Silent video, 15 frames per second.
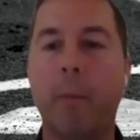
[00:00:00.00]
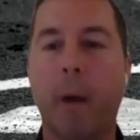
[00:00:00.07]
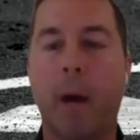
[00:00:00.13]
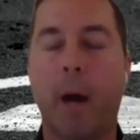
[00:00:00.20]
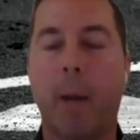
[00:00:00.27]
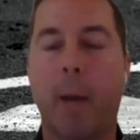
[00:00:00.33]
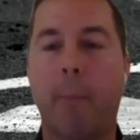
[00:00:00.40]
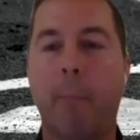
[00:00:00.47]

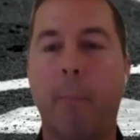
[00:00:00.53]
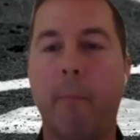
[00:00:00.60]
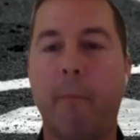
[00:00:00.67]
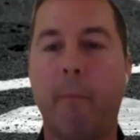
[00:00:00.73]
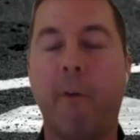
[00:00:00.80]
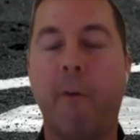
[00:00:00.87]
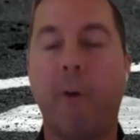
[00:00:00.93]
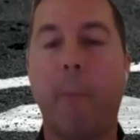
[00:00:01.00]
uh,
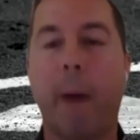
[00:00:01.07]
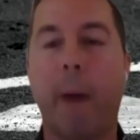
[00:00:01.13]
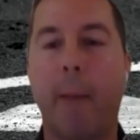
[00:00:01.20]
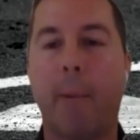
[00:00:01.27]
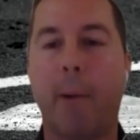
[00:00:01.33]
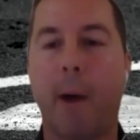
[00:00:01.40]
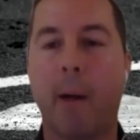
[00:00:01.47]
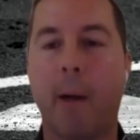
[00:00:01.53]
foam
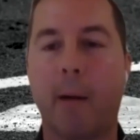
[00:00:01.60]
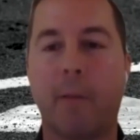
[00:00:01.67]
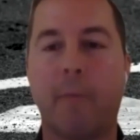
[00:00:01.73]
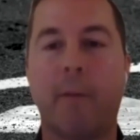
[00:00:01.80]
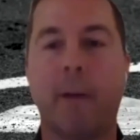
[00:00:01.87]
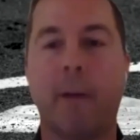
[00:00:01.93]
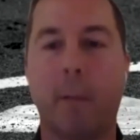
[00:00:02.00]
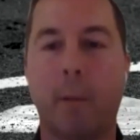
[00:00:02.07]
bat product
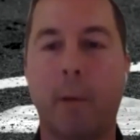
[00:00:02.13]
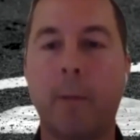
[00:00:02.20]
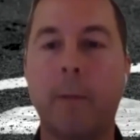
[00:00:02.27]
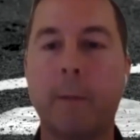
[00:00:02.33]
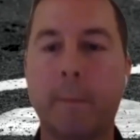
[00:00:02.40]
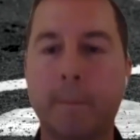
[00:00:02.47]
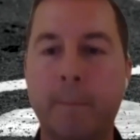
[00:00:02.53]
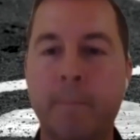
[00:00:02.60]
available.